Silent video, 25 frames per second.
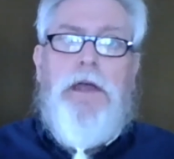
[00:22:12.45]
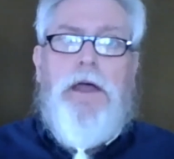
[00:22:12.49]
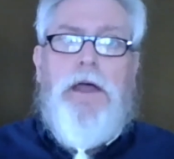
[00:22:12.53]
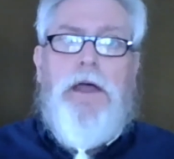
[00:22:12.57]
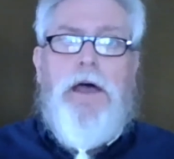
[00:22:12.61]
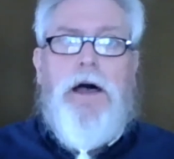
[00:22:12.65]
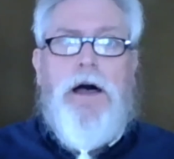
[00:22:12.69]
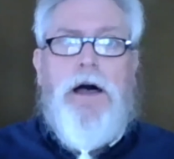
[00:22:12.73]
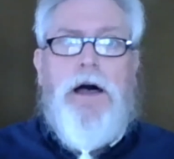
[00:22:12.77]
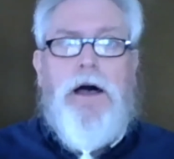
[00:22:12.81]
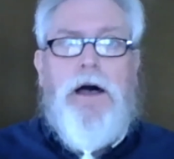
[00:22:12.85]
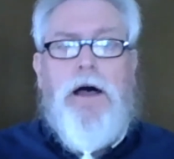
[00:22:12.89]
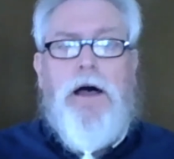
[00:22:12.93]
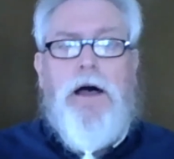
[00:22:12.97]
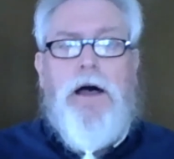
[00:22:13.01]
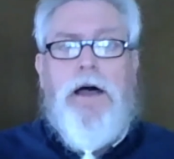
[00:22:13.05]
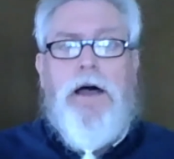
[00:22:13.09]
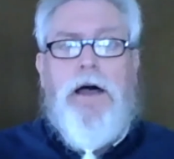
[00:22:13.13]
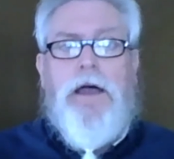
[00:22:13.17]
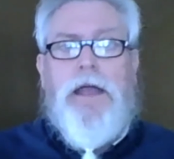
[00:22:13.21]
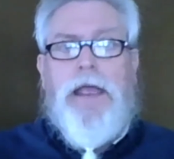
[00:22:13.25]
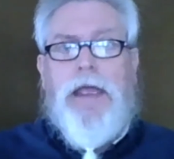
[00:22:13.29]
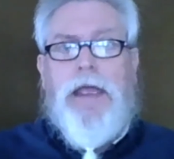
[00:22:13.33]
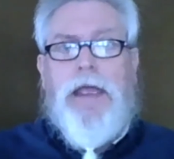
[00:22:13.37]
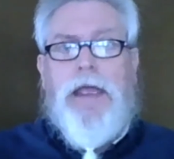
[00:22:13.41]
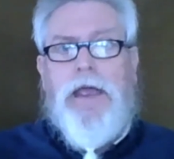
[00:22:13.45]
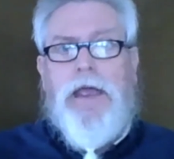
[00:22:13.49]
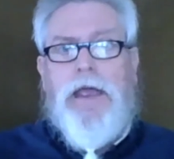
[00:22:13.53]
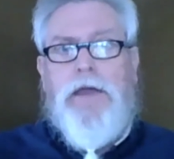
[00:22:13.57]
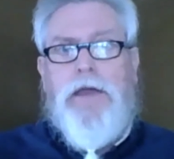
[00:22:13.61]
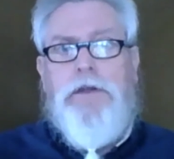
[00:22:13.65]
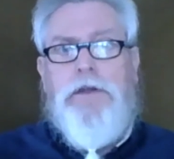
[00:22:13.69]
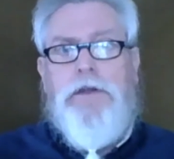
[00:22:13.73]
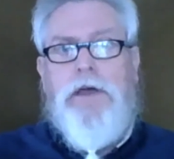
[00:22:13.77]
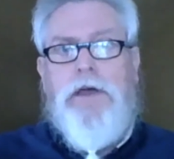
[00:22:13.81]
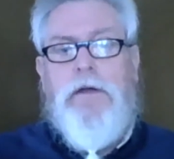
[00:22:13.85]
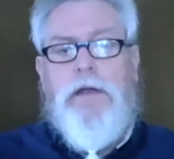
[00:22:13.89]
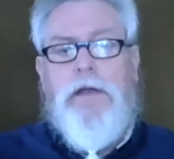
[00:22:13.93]
And
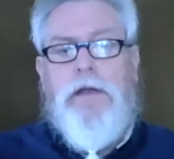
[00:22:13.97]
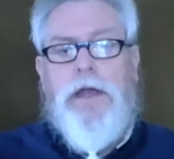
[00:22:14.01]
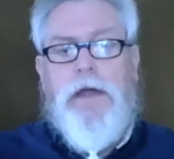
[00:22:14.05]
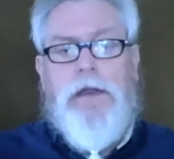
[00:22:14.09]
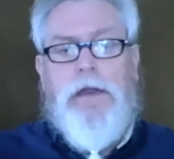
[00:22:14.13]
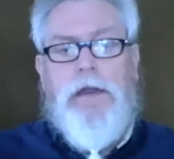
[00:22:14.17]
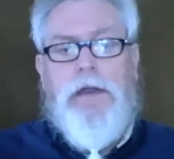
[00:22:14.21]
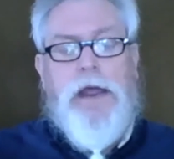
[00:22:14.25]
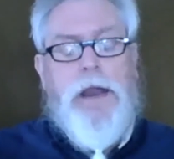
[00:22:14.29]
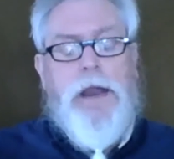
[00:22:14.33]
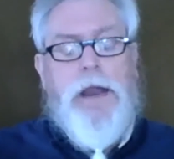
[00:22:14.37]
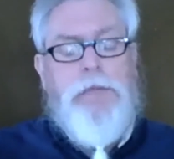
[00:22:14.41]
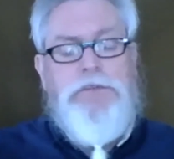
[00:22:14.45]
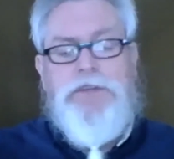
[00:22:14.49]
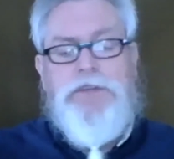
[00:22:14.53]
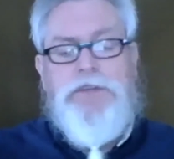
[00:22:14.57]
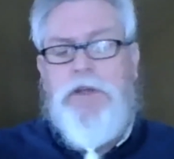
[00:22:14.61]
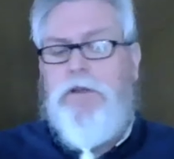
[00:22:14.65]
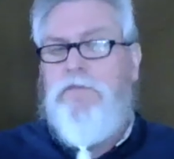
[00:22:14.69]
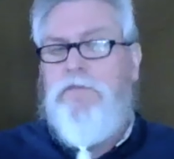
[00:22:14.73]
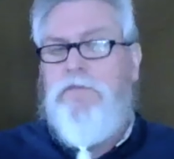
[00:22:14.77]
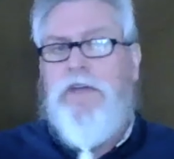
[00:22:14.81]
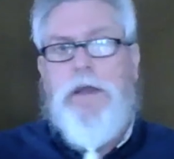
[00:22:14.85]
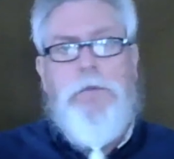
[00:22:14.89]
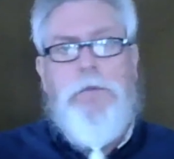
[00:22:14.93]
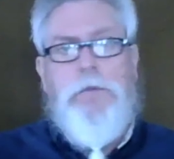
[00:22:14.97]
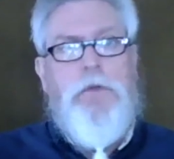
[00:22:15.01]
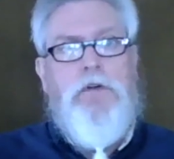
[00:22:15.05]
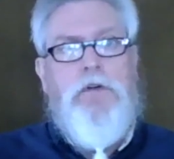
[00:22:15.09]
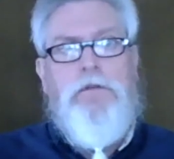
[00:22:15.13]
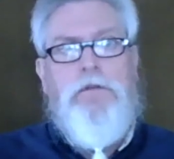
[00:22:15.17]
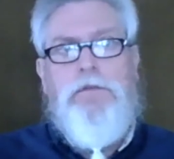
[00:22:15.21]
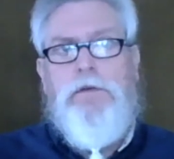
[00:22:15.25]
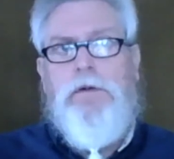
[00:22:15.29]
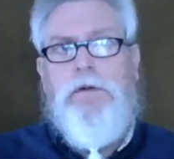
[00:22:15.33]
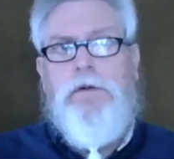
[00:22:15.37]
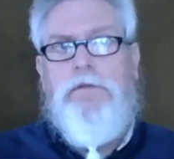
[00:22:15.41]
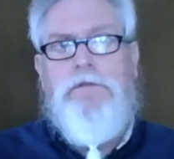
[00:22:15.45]
I'm still available
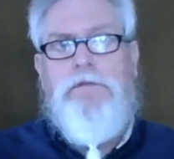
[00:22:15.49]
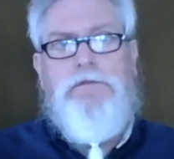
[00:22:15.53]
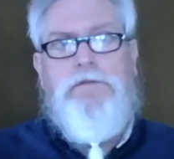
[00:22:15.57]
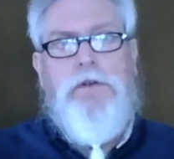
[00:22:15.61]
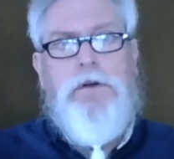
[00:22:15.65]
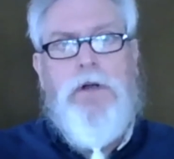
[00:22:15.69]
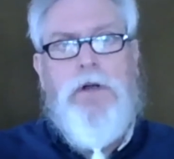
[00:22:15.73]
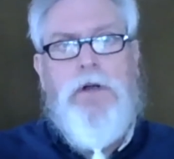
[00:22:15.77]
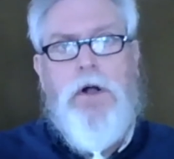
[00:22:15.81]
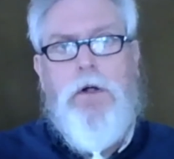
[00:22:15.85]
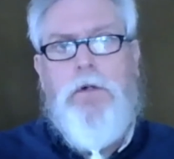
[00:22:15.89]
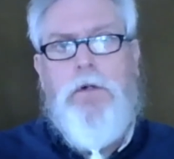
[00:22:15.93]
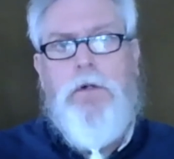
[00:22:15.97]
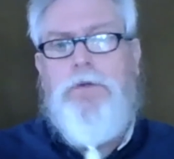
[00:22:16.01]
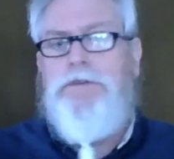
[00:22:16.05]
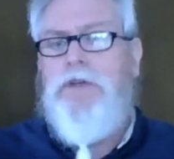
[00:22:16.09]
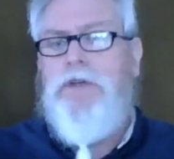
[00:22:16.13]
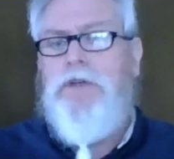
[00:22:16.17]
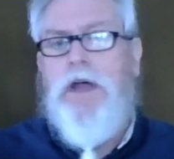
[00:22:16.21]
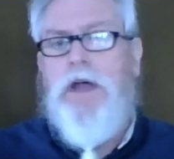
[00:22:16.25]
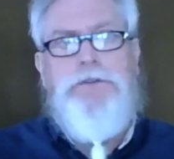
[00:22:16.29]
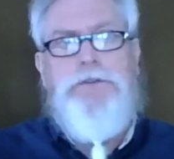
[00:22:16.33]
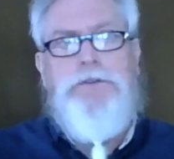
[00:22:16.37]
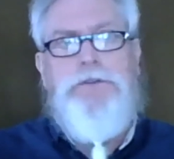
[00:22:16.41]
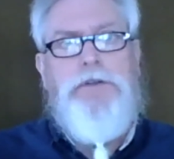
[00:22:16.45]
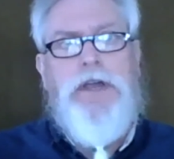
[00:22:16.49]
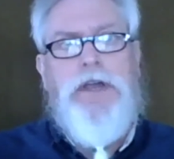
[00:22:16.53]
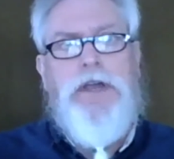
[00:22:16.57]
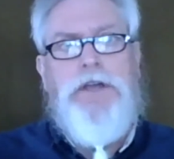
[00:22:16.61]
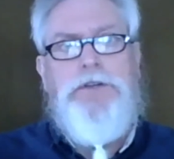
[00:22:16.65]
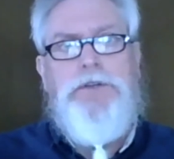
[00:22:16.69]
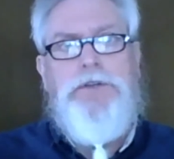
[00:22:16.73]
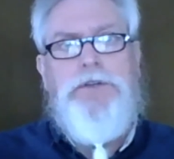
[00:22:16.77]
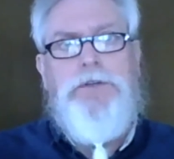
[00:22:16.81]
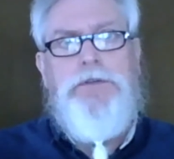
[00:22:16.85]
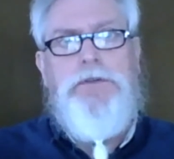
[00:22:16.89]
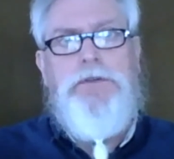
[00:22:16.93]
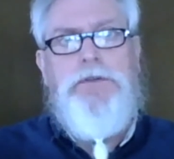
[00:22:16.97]
for calls,
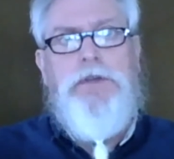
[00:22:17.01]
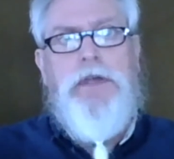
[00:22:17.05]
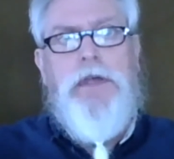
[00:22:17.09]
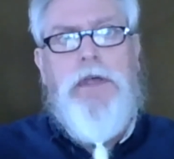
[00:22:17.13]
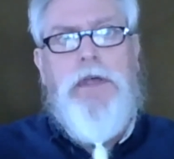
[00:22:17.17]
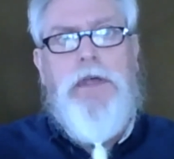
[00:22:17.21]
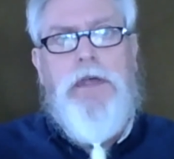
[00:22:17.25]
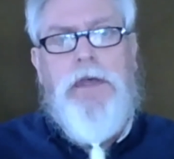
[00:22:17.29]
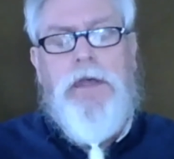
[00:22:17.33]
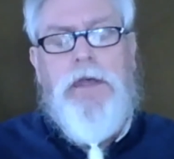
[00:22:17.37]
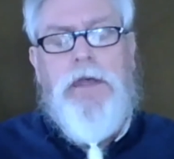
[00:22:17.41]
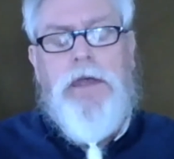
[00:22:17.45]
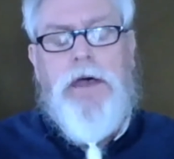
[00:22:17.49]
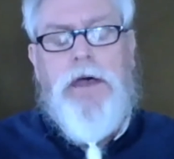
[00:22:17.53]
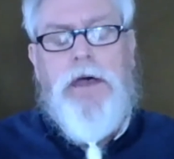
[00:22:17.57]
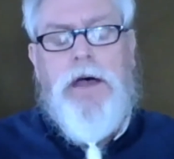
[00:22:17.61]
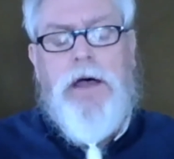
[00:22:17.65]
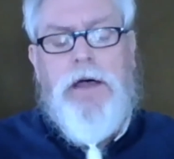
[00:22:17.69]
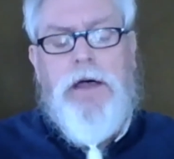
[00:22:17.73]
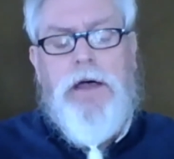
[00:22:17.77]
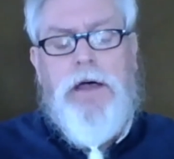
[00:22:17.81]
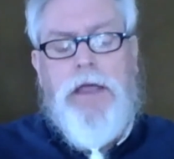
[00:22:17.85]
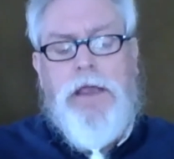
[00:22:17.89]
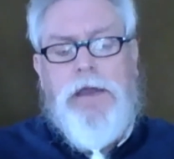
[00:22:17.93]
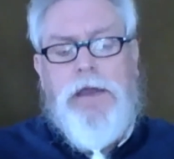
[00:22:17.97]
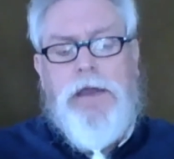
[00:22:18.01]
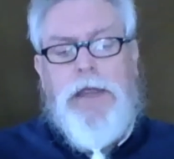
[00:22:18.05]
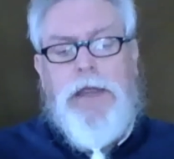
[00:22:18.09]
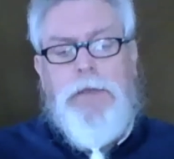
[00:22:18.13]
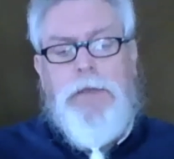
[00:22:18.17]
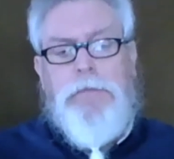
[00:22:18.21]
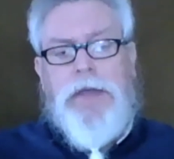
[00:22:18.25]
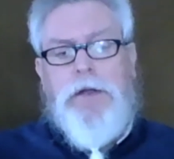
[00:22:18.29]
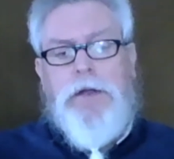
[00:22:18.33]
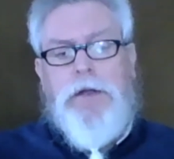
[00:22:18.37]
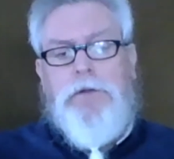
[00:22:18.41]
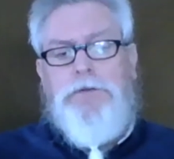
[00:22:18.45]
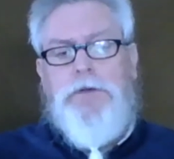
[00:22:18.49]
consultations, and
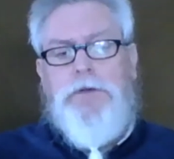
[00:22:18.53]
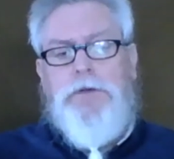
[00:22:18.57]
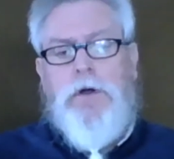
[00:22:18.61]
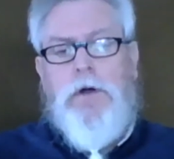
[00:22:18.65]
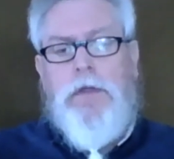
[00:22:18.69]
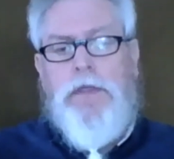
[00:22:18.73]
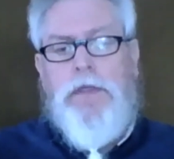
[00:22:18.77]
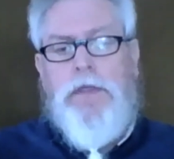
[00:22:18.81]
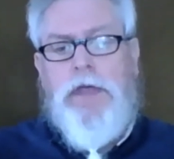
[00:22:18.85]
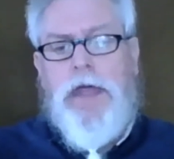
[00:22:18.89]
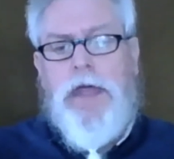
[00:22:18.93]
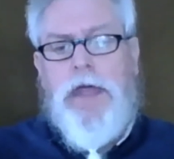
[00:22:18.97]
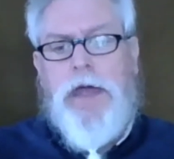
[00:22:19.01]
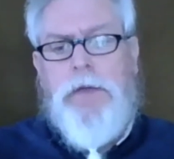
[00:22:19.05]
emails on that.